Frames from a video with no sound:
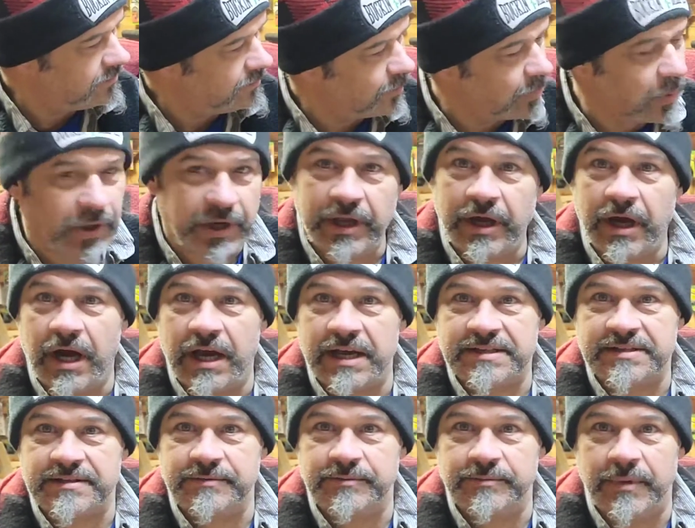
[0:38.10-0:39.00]
pretty
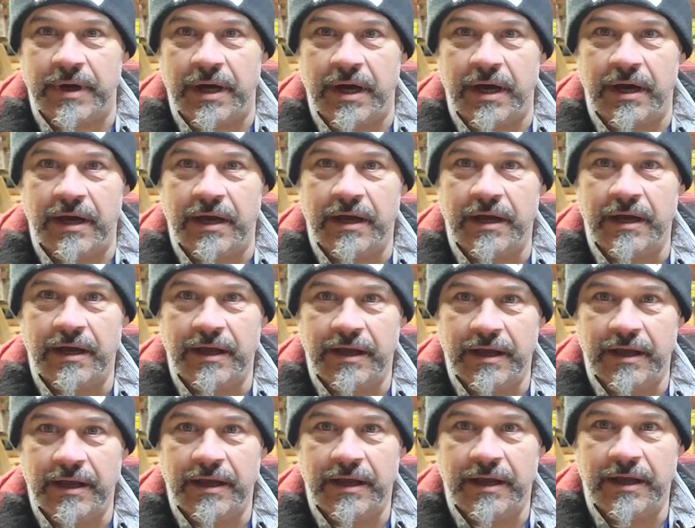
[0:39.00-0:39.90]
awesome
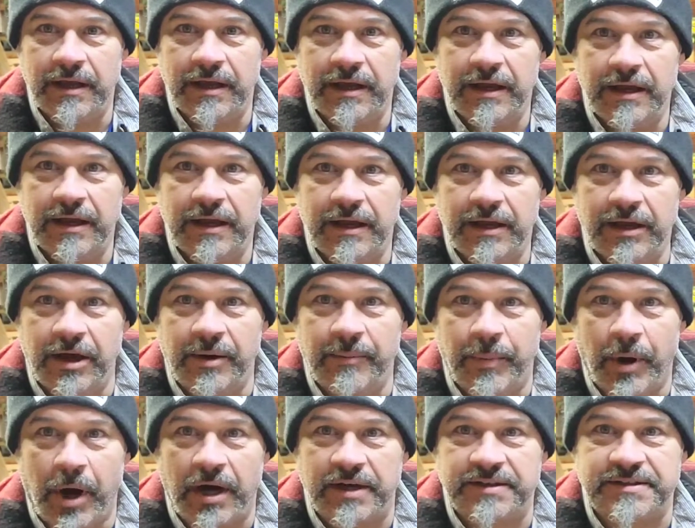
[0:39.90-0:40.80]

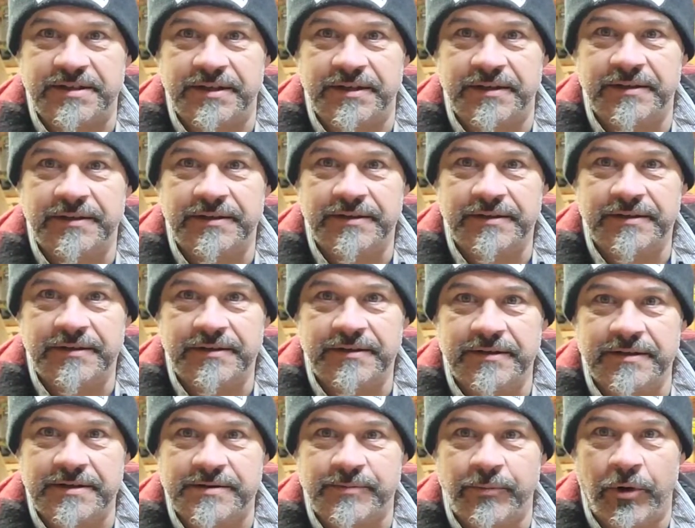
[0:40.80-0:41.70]
unboxing
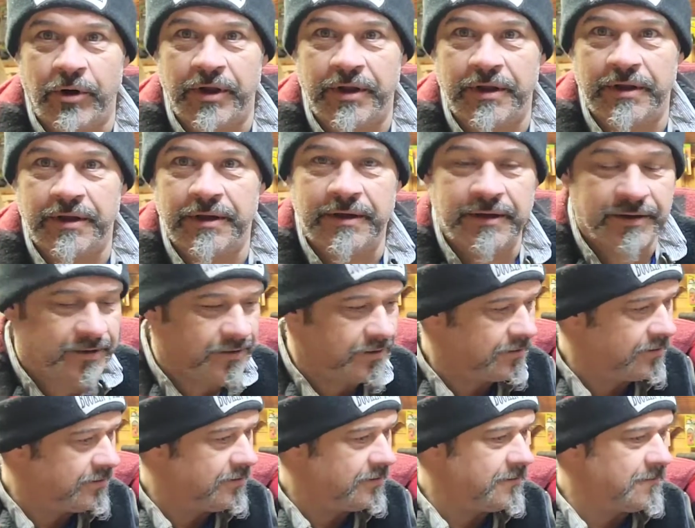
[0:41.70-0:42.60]
this morning.
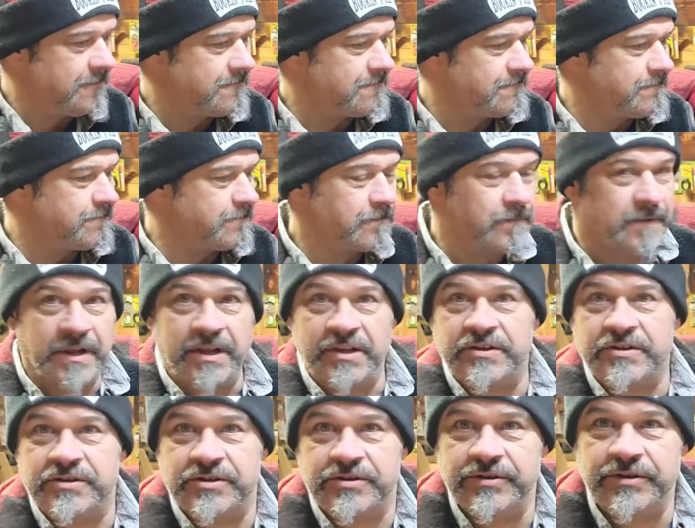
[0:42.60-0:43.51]

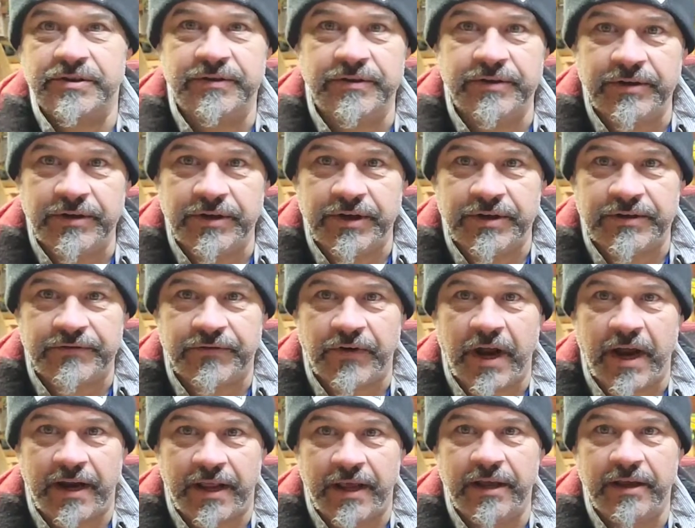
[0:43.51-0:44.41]
It's
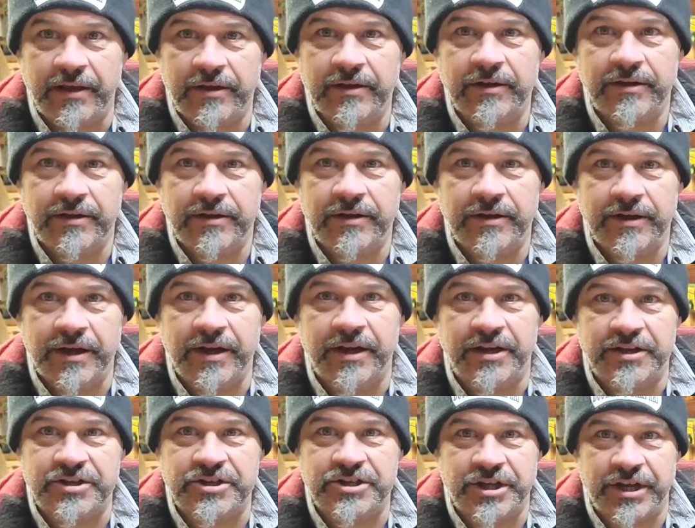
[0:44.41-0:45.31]
Friday. It
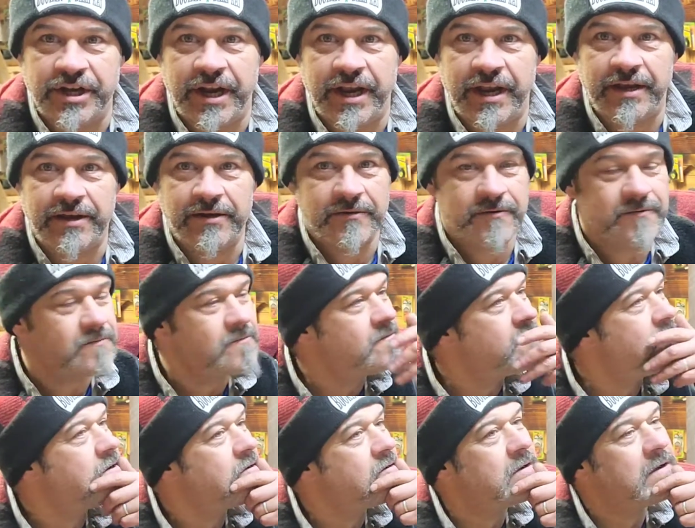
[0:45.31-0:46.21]
is today,
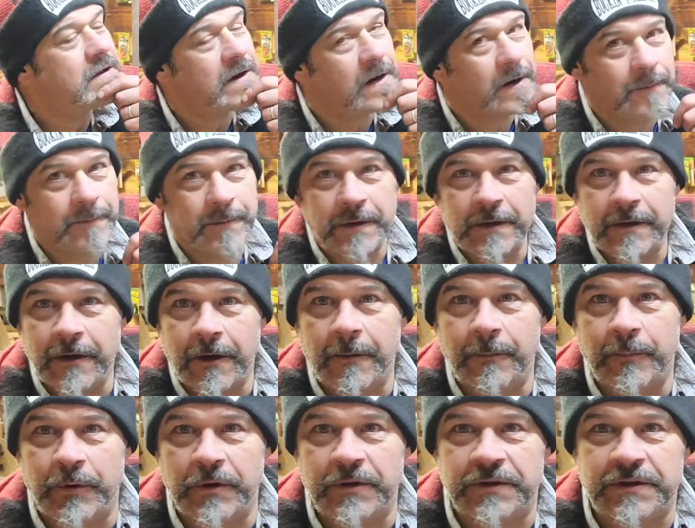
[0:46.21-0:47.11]
and
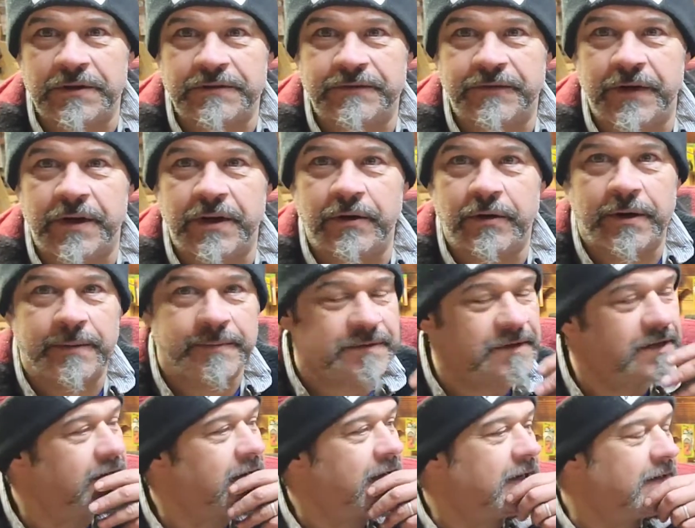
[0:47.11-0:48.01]
I'll put this video up
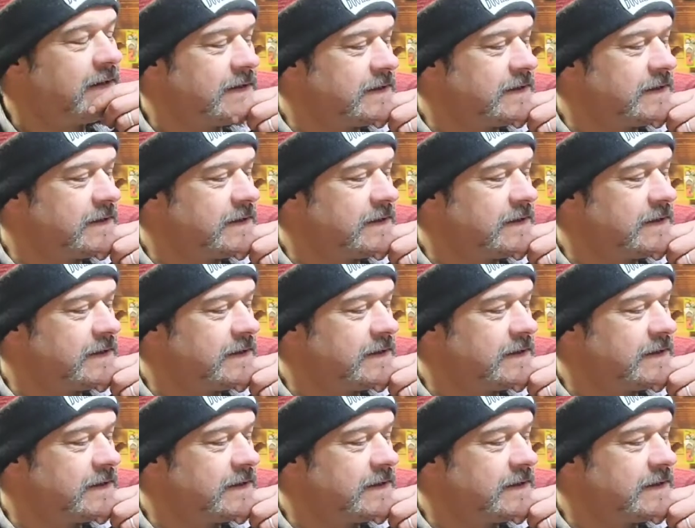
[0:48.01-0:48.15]
today.